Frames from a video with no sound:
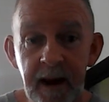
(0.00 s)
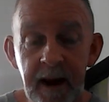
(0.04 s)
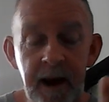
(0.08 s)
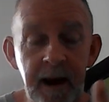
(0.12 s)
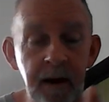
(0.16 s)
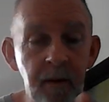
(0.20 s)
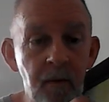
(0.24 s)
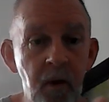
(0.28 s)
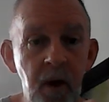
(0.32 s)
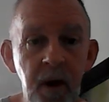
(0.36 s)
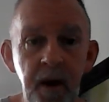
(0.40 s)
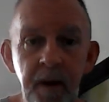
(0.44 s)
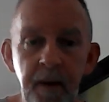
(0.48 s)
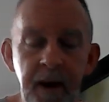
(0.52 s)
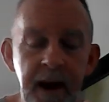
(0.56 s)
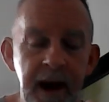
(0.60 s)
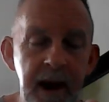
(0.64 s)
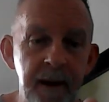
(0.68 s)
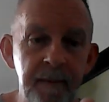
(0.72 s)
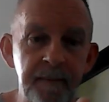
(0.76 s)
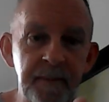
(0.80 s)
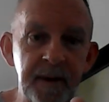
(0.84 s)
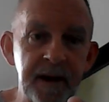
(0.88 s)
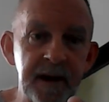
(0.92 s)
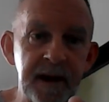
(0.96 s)
And what will
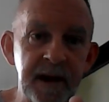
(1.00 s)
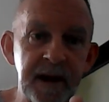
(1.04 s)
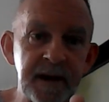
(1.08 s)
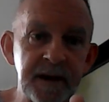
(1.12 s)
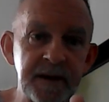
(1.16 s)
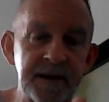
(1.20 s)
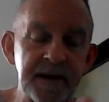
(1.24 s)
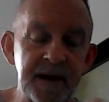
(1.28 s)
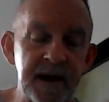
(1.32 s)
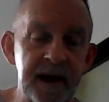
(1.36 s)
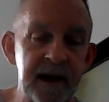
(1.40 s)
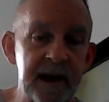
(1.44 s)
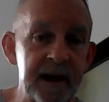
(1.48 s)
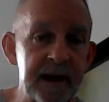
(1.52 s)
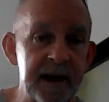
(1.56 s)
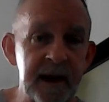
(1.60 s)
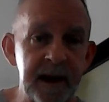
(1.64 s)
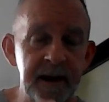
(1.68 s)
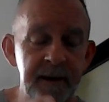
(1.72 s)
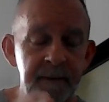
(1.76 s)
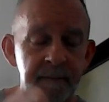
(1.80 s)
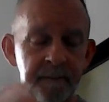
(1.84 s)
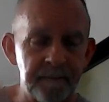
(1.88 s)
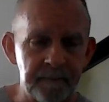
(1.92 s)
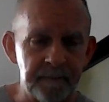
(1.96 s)
happen is, and
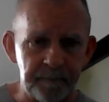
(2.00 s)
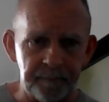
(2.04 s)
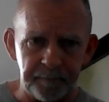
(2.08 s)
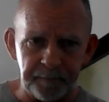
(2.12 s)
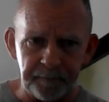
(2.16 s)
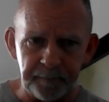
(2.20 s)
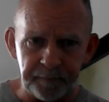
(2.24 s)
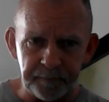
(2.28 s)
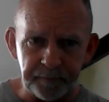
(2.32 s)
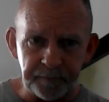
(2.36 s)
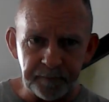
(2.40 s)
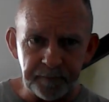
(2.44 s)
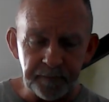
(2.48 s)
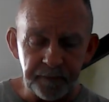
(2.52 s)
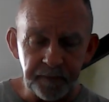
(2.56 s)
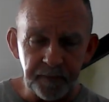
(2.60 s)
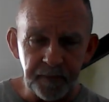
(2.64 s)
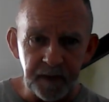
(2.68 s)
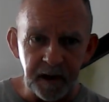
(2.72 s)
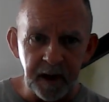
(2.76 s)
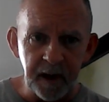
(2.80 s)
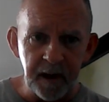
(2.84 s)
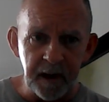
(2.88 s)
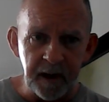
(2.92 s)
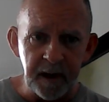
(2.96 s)
then
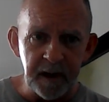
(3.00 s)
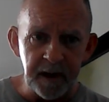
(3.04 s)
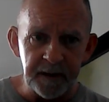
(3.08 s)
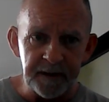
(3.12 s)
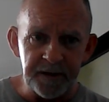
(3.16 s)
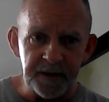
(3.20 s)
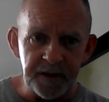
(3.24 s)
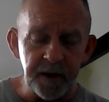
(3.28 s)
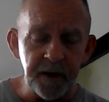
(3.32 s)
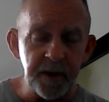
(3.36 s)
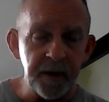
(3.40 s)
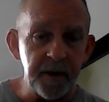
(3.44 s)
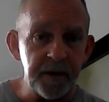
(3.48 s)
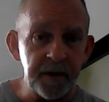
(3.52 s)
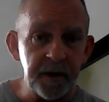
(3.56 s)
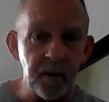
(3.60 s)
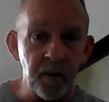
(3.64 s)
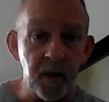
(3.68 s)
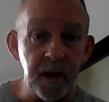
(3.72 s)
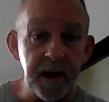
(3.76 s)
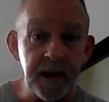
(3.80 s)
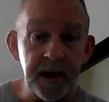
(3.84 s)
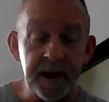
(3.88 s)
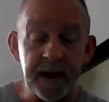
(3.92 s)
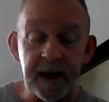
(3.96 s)
uh, during the
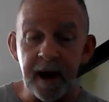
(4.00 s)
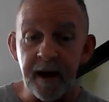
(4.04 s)
week